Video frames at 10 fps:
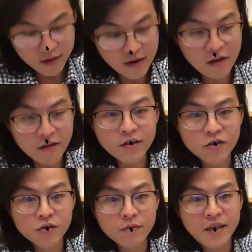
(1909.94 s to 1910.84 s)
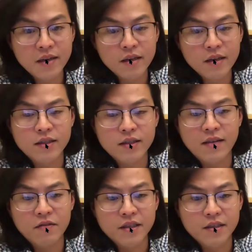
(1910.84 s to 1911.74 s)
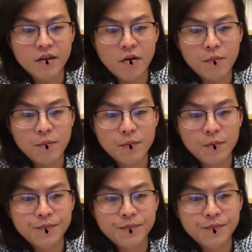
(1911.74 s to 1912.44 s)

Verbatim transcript: Now let's zoom in into San Francisco.